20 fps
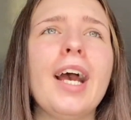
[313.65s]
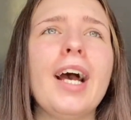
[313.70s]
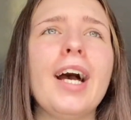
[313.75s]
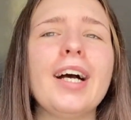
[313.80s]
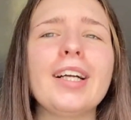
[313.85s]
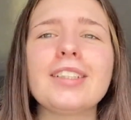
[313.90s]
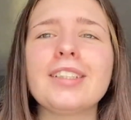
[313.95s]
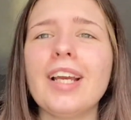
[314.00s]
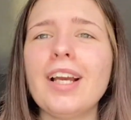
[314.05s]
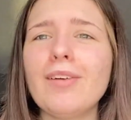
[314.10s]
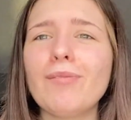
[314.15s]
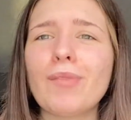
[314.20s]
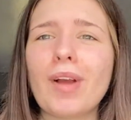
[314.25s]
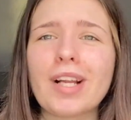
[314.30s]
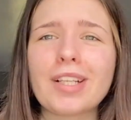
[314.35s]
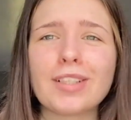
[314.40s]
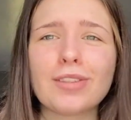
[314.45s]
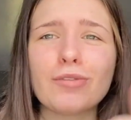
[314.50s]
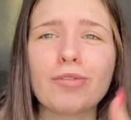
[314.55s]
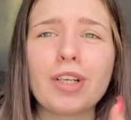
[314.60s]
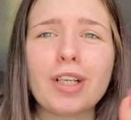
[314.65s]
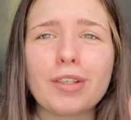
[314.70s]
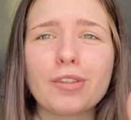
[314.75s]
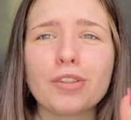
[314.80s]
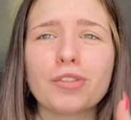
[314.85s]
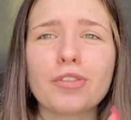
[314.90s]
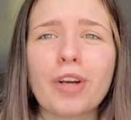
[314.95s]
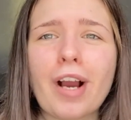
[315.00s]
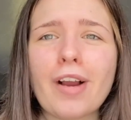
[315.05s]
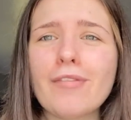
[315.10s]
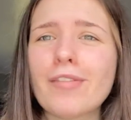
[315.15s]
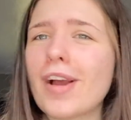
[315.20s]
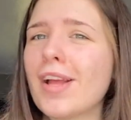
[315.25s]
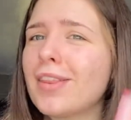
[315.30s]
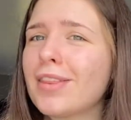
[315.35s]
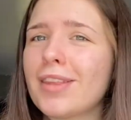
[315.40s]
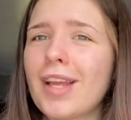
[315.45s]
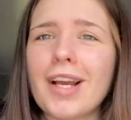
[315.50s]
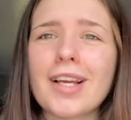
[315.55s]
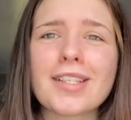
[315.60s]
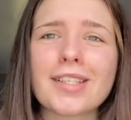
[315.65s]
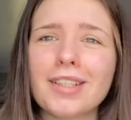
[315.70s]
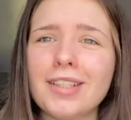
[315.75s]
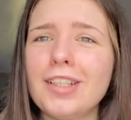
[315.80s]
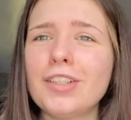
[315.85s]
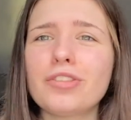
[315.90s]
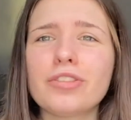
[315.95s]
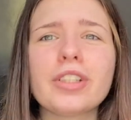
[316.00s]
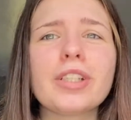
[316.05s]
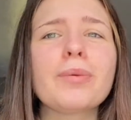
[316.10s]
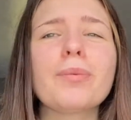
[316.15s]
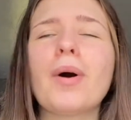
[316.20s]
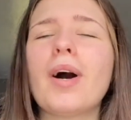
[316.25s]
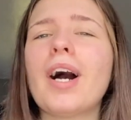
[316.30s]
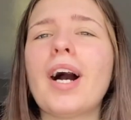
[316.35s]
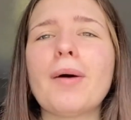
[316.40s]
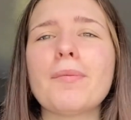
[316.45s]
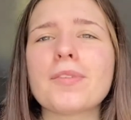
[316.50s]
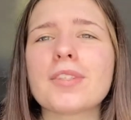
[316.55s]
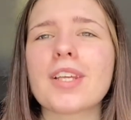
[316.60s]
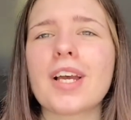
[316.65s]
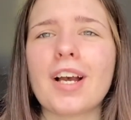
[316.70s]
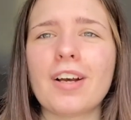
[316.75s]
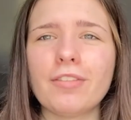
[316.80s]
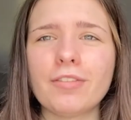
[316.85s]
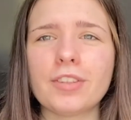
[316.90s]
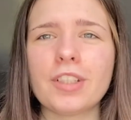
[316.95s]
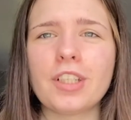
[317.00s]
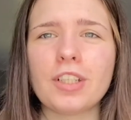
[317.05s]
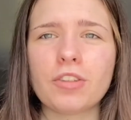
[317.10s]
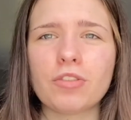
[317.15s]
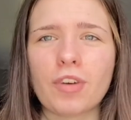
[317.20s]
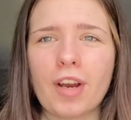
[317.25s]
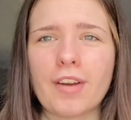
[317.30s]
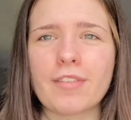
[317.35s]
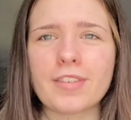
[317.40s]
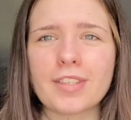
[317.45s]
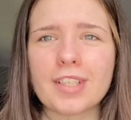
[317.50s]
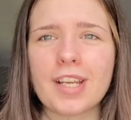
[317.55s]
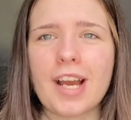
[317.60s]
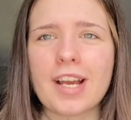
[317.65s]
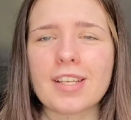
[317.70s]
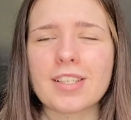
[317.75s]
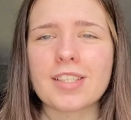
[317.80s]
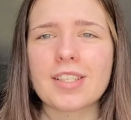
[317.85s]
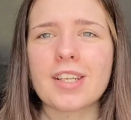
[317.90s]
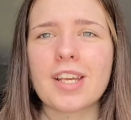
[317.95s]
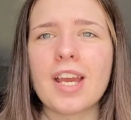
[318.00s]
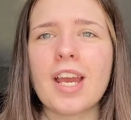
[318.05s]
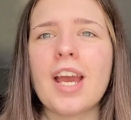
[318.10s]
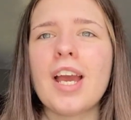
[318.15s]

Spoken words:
And yeah, I did a really good drive. And that is literally what happens after your driving test.